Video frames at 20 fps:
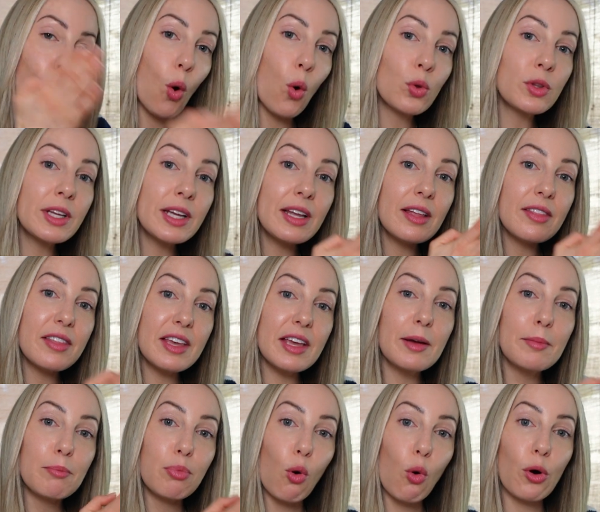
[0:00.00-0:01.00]
only the
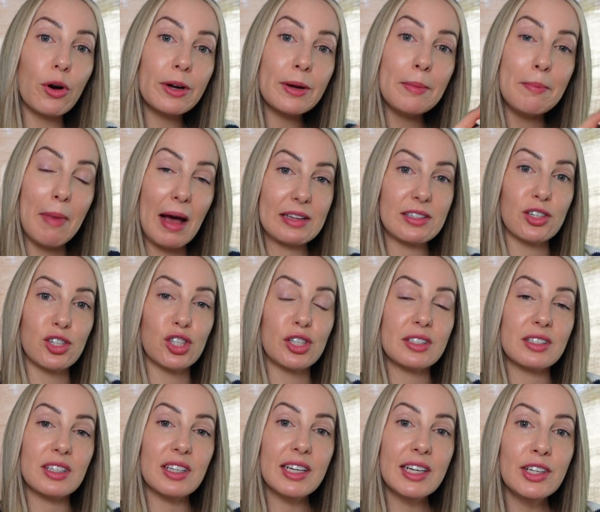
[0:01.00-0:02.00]
important
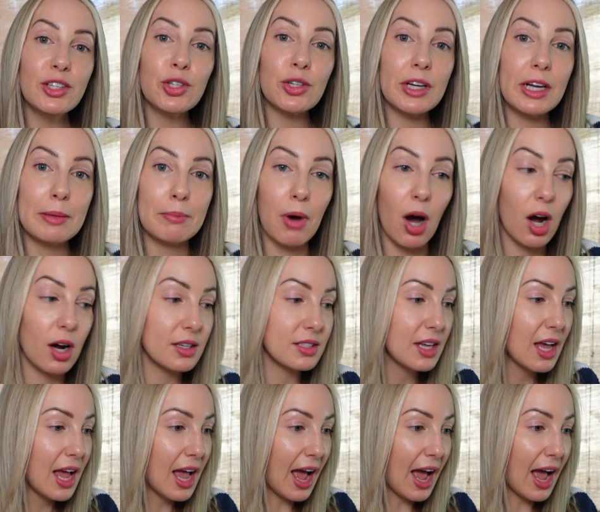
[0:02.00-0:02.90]
messages in your inbox